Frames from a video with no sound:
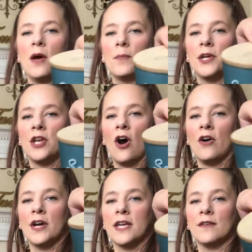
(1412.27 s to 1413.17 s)
but
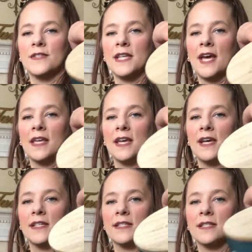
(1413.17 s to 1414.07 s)
y'all, a gift set,
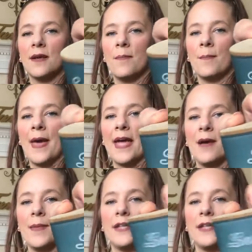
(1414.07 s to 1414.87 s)
yes, ma'am.